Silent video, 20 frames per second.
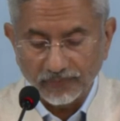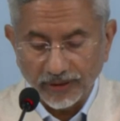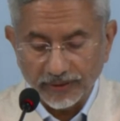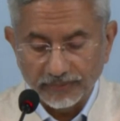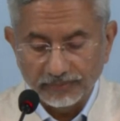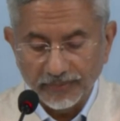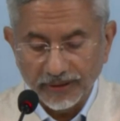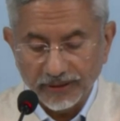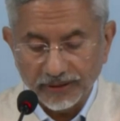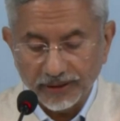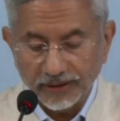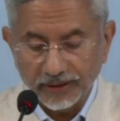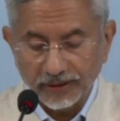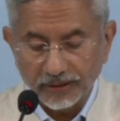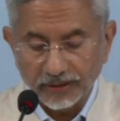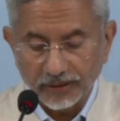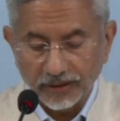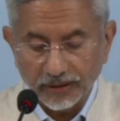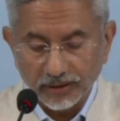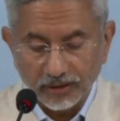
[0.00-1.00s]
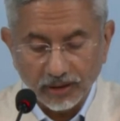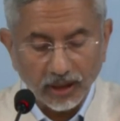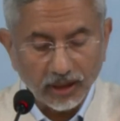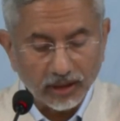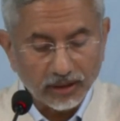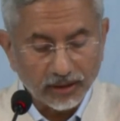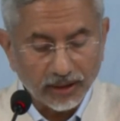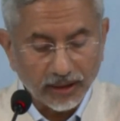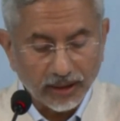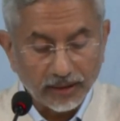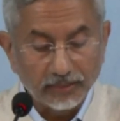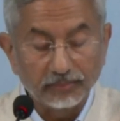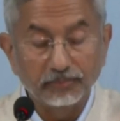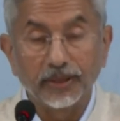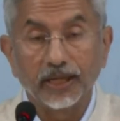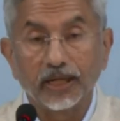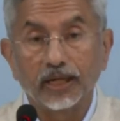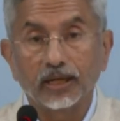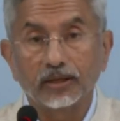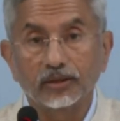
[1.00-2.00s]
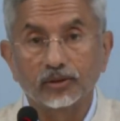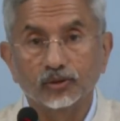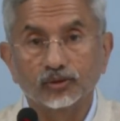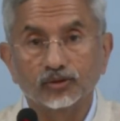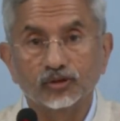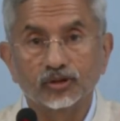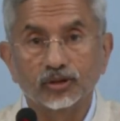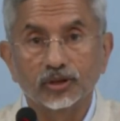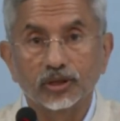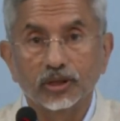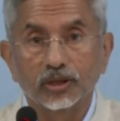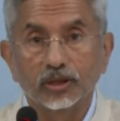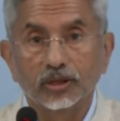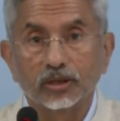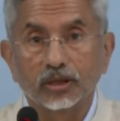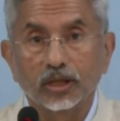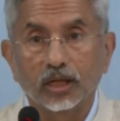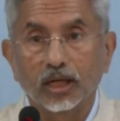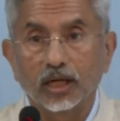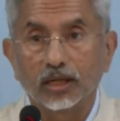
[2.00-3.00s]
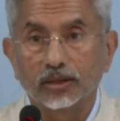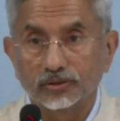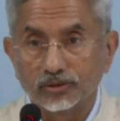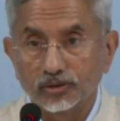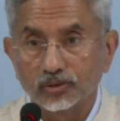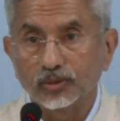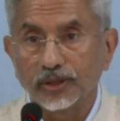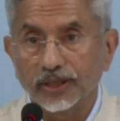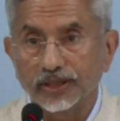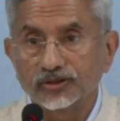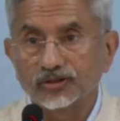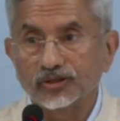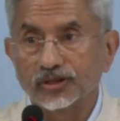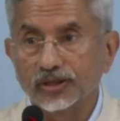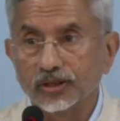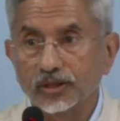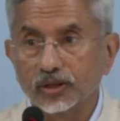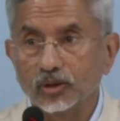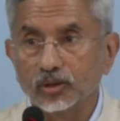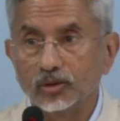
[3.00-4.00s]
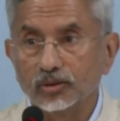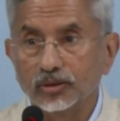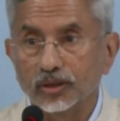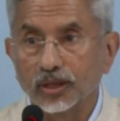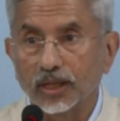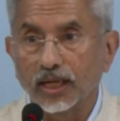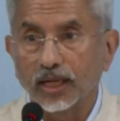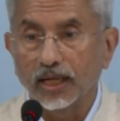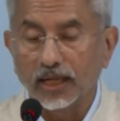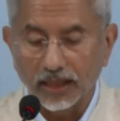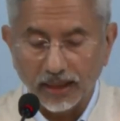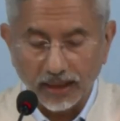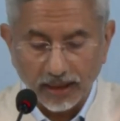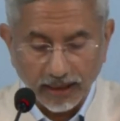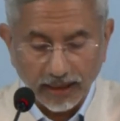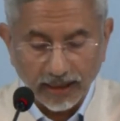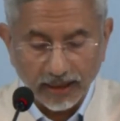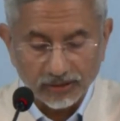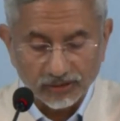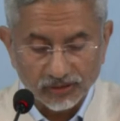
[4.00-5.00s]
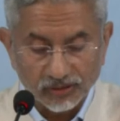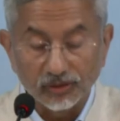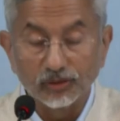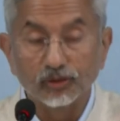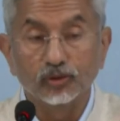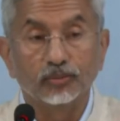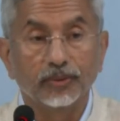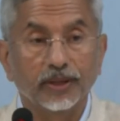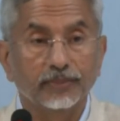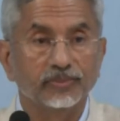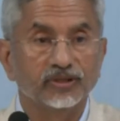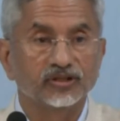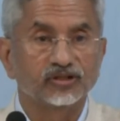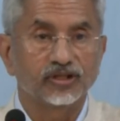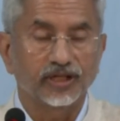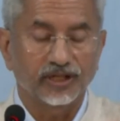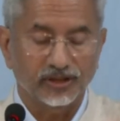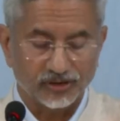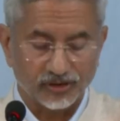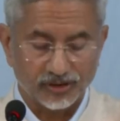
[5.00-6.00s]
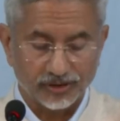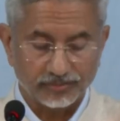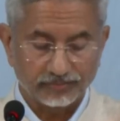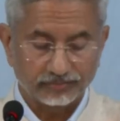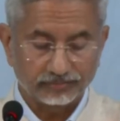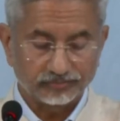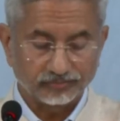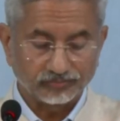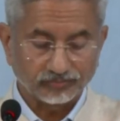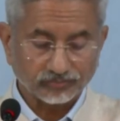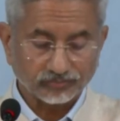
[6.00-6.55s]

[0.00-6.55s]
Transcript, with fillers: of admitting Iran and Belarus uh, to SCO uh, as new member states.